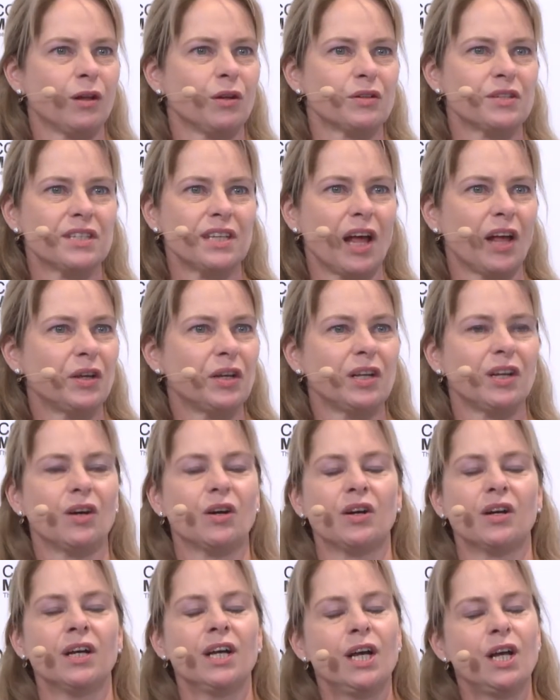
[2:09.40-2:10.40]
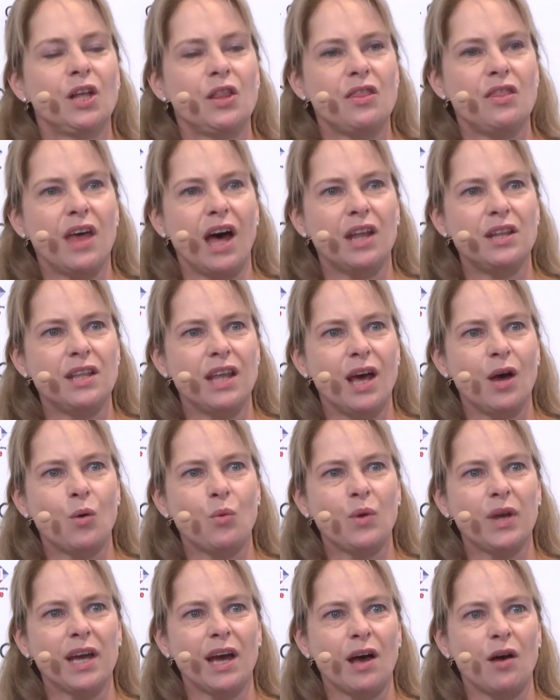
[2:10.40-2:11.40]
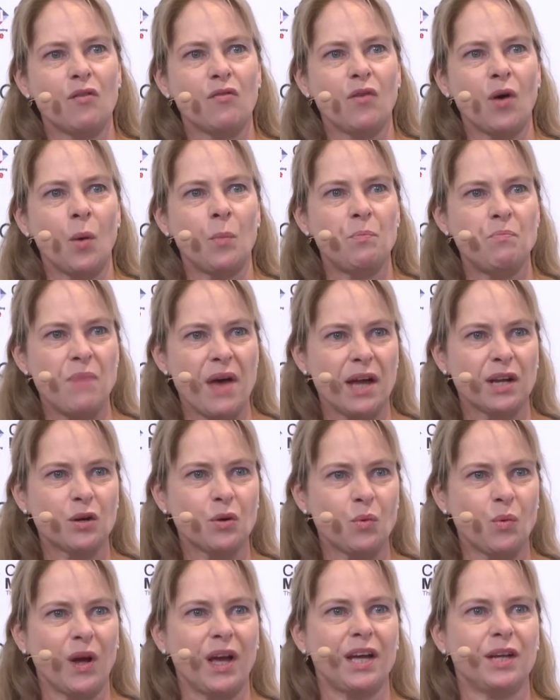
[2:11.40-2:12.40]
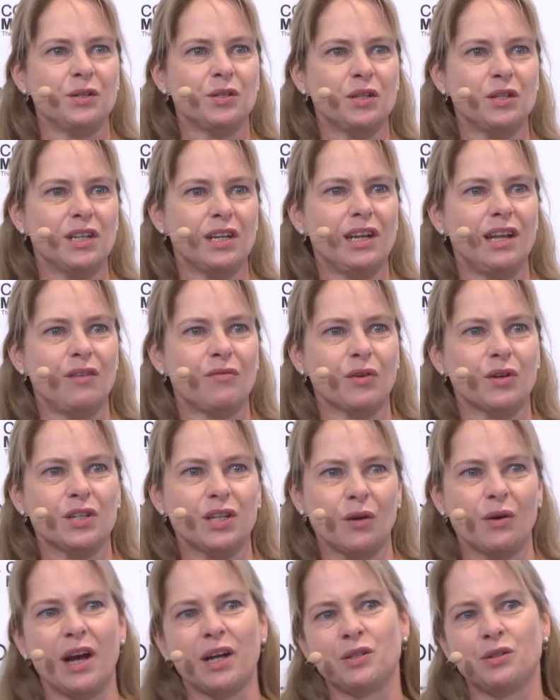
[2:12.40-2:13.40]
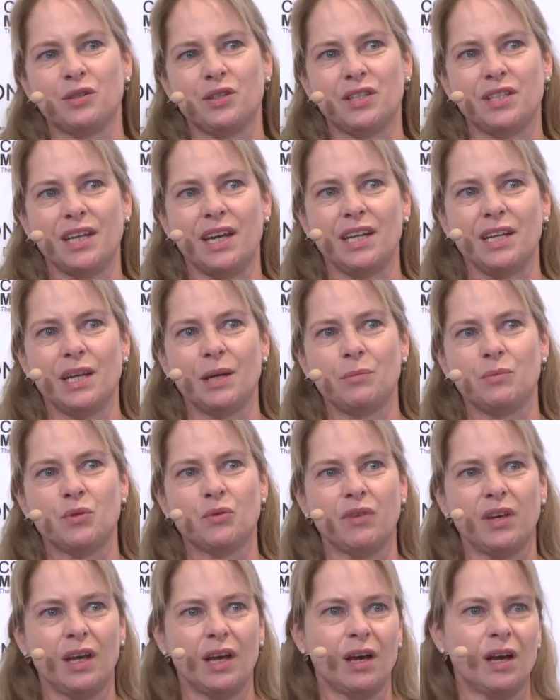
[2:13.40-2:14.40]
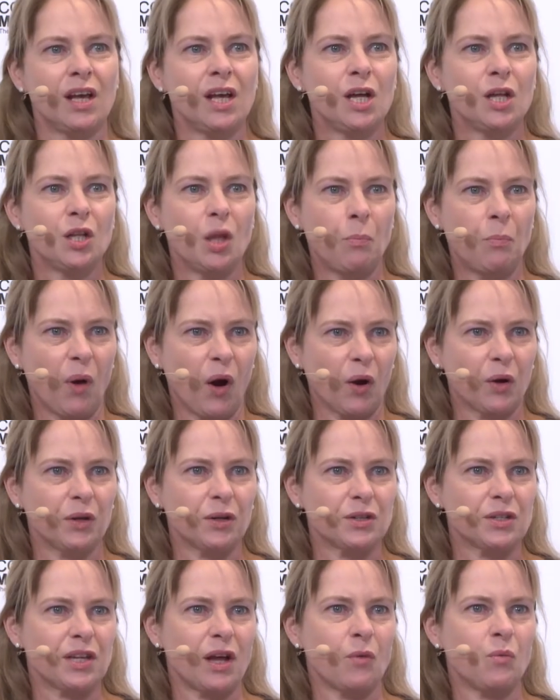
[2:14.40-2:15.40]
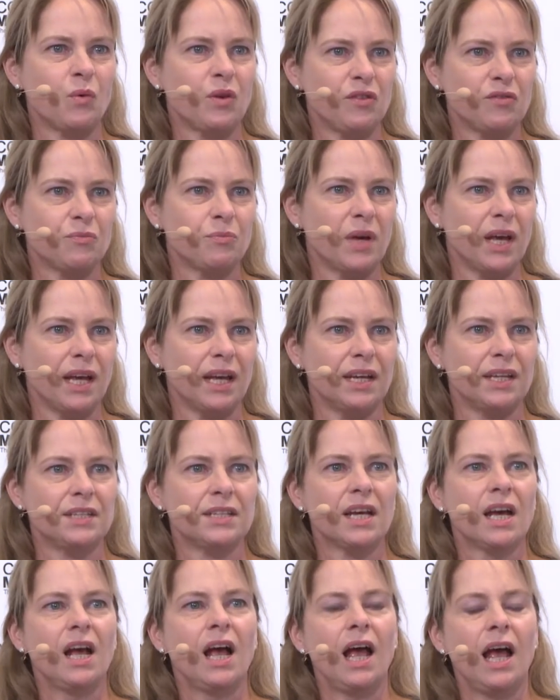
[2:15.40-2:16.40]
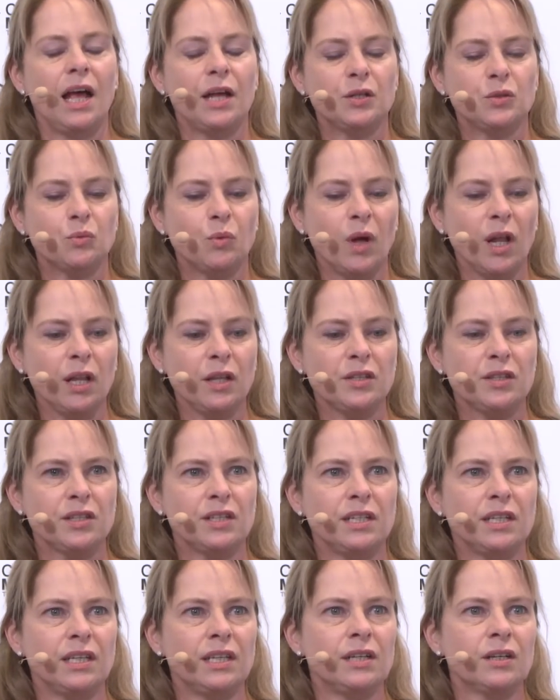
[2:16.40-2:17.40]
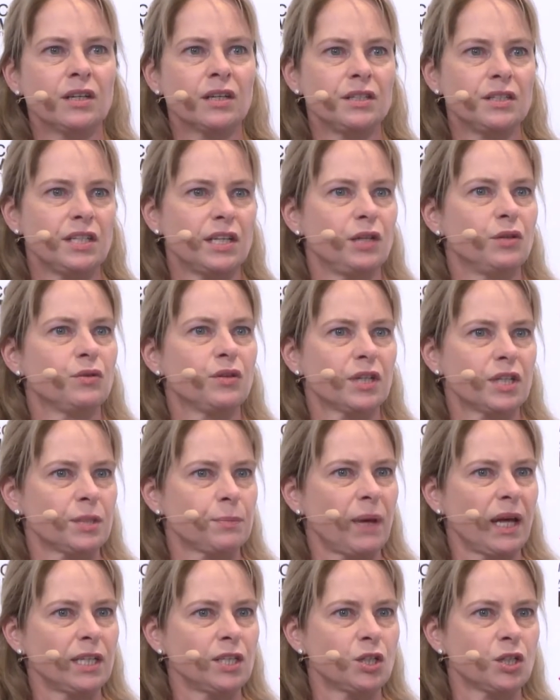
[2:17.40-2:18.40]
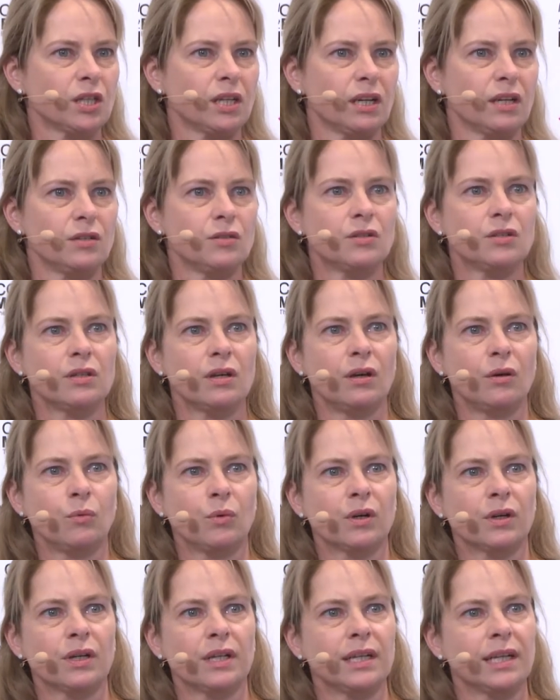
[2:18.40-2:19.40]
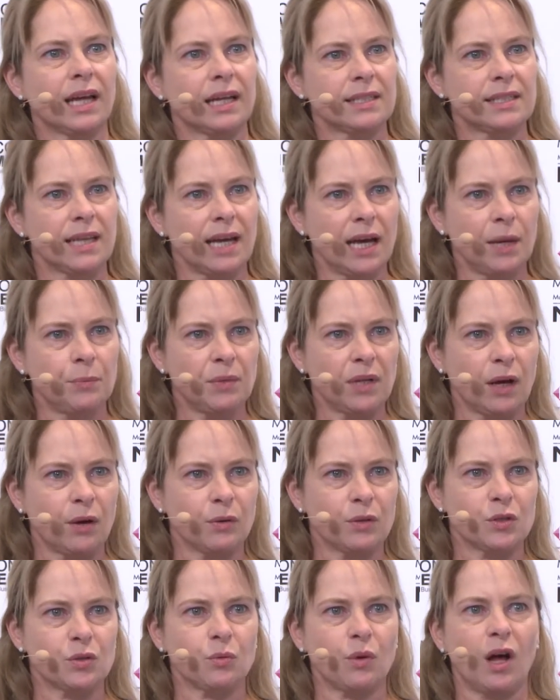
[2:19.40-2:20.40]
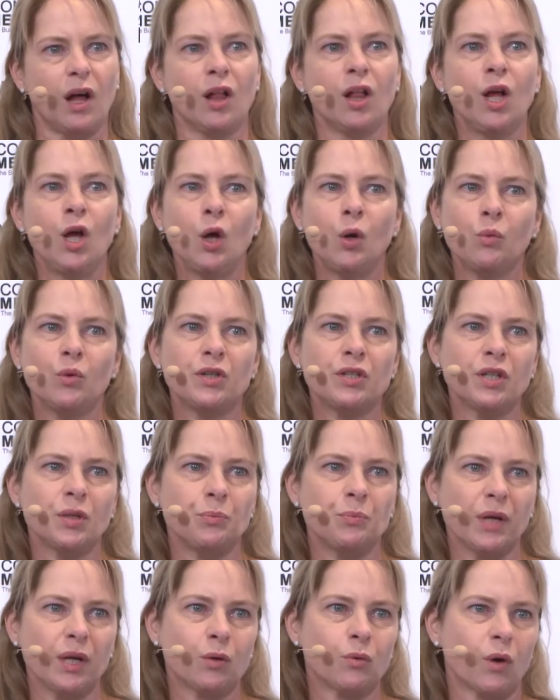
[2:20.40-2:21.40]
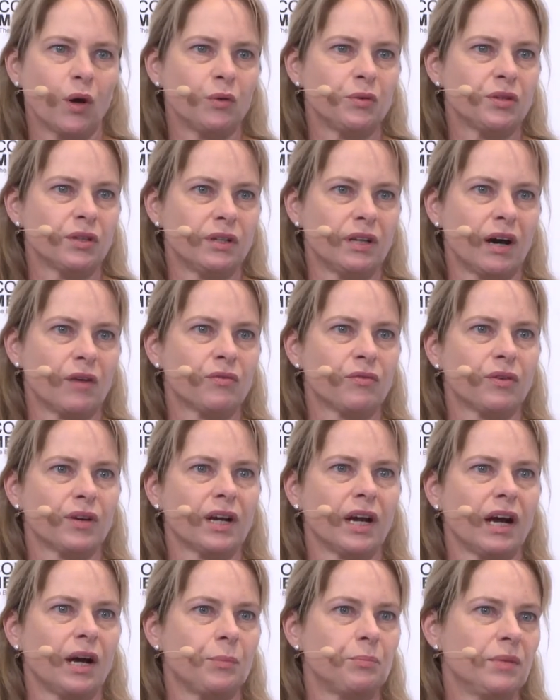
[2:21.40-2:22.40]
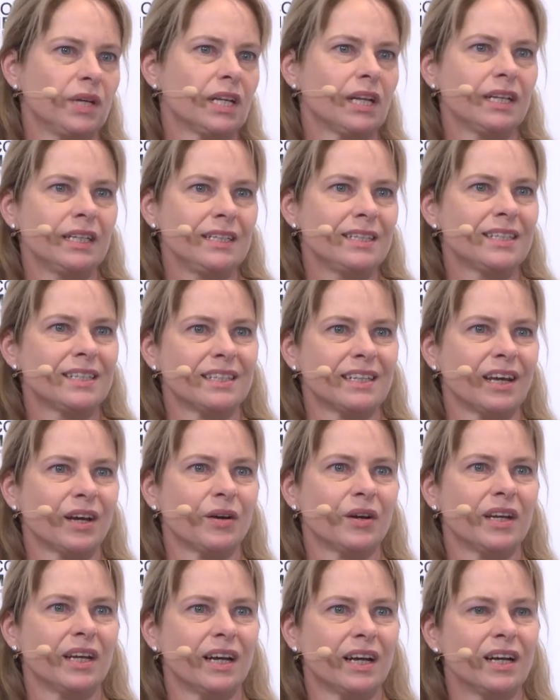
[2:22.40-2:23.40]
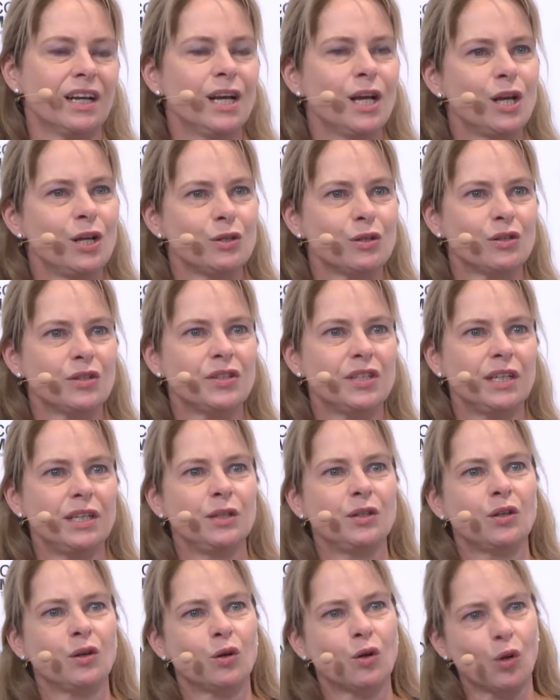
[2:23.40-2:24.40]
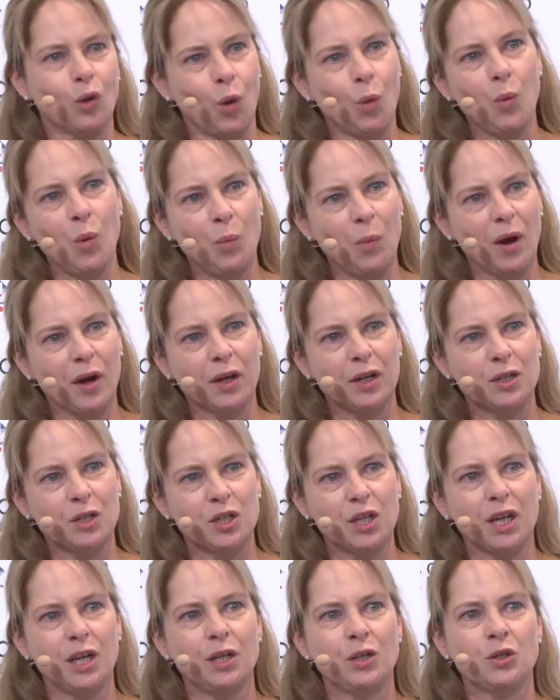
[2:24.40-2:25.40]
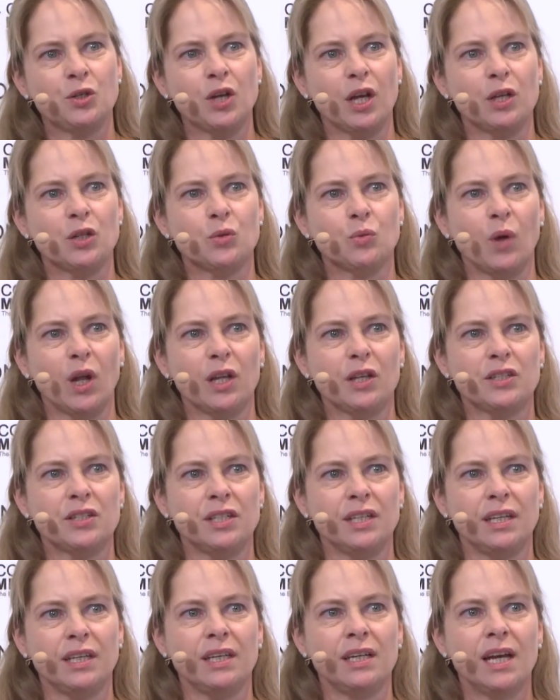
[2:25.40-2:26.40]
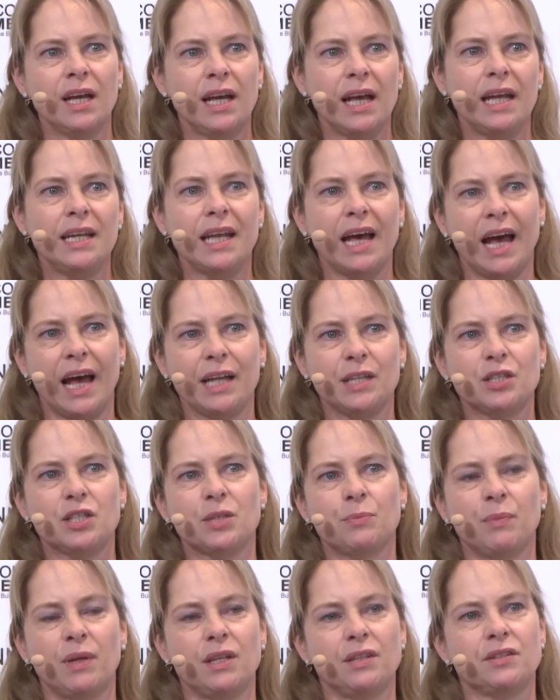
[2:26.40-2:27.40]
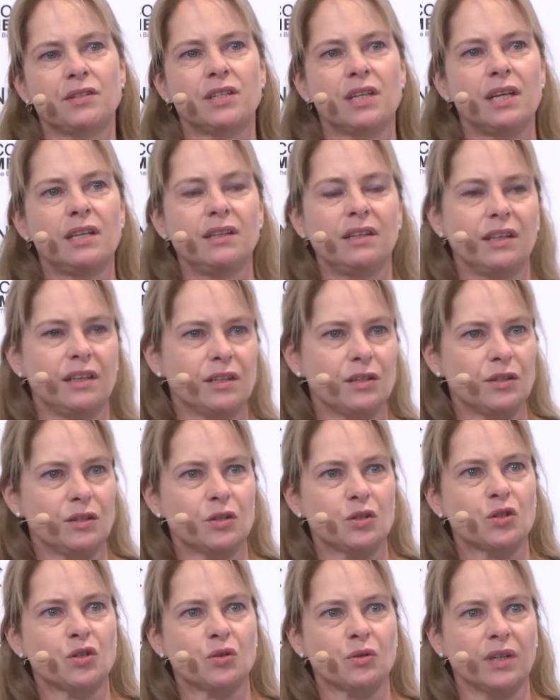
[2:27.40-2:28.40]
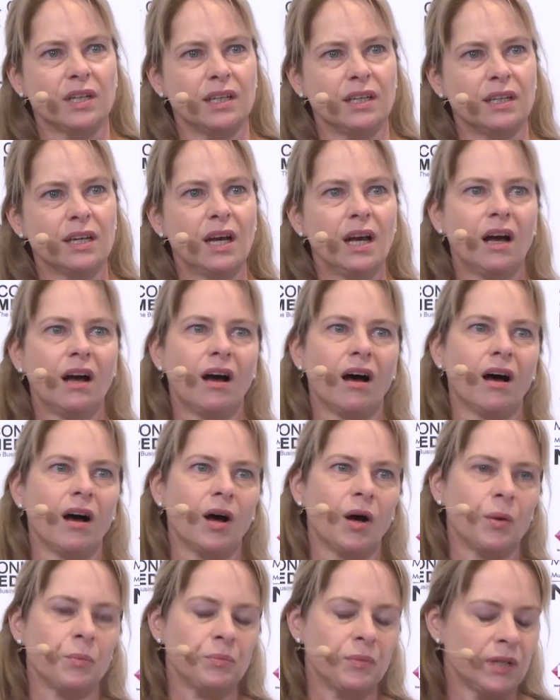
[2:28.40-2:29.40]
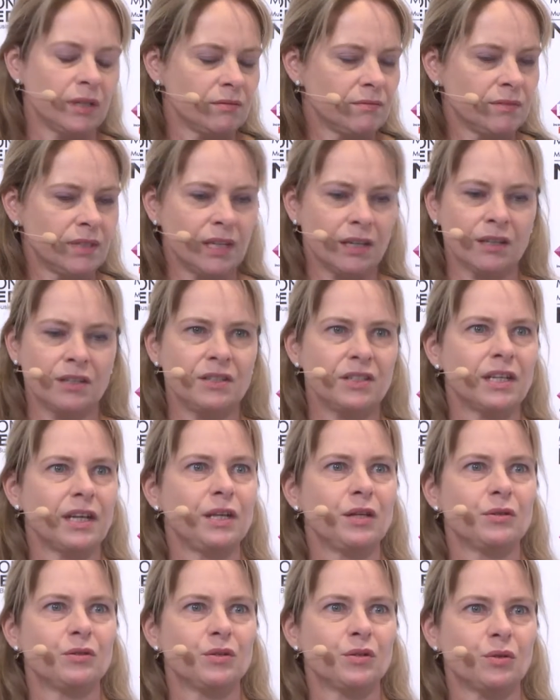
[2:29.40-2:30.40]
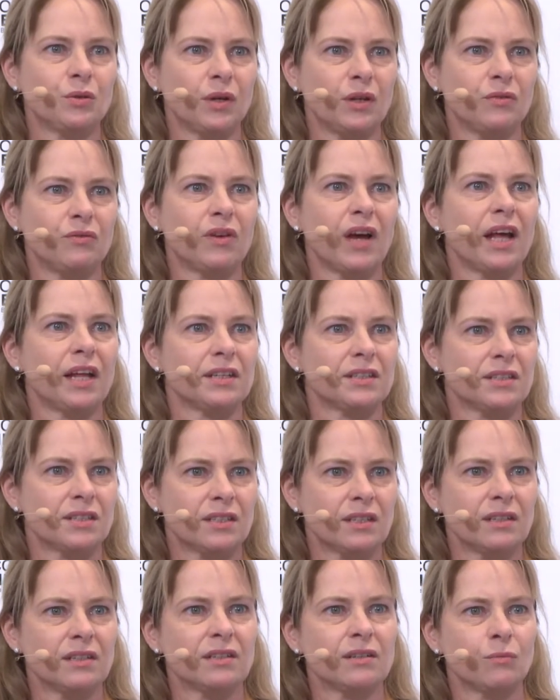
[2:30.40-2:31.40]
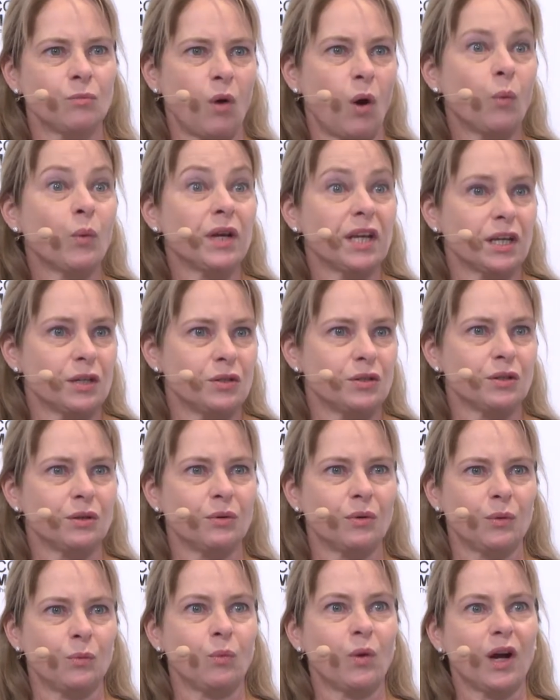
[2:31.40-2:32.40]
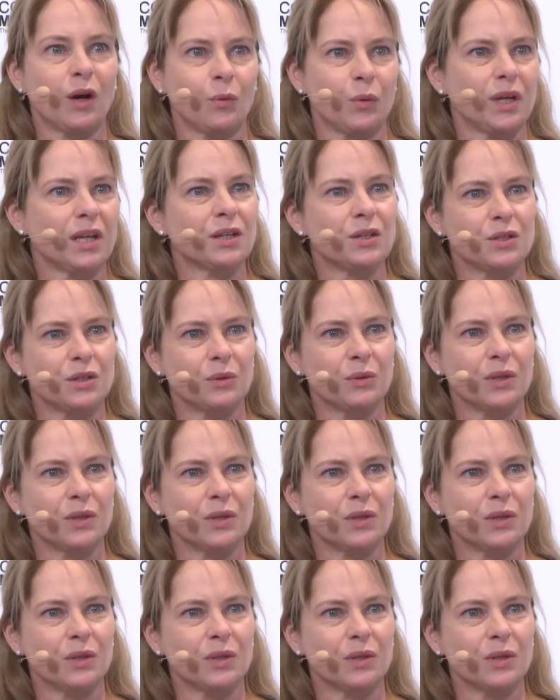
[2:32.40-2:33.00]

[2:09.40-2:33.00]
or cellular, that now we have a better way to deliver direct to stadiums via the partners that we've made, as well as the continued expansion. So we're in LATAM now as well. We see big growth in Africa, Middle East area. So seeing the global market change as well as the enhancements in the industry, um, it, it continues to advance what we can do and where we can do